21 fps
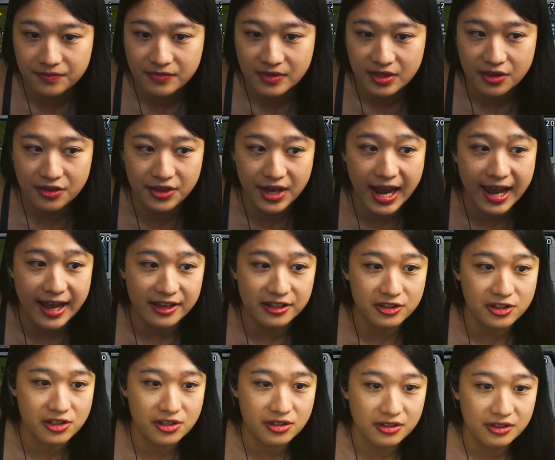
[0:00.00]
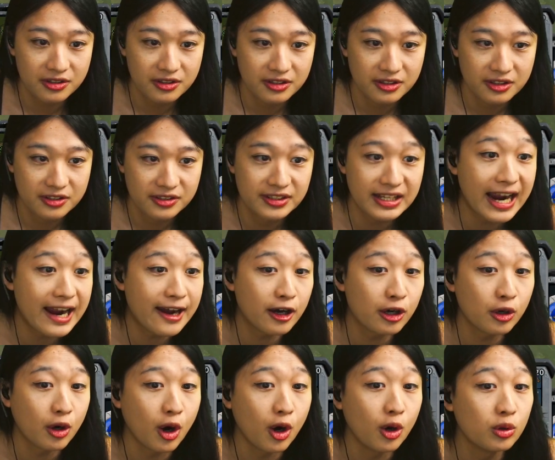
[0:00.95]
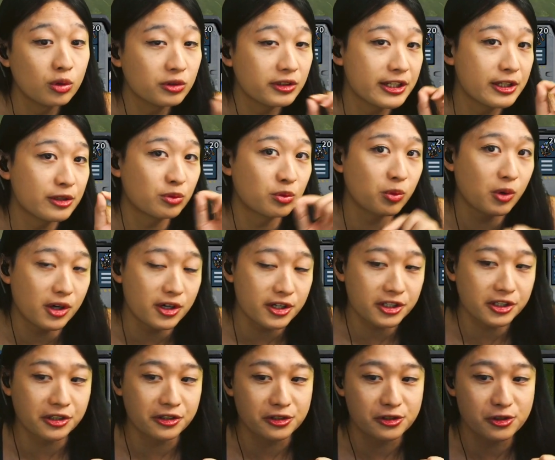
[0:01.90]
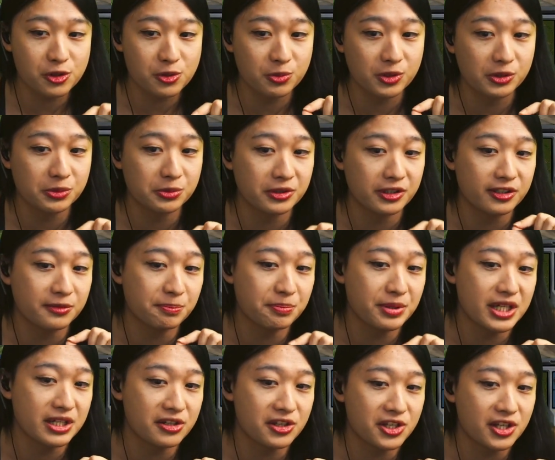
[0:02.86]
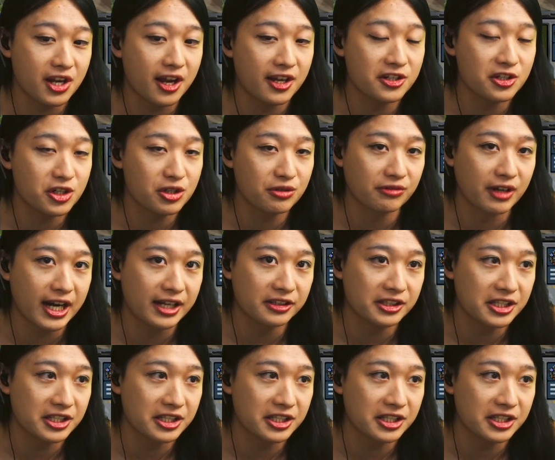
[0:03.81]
that. Now only workers will be assigned to rally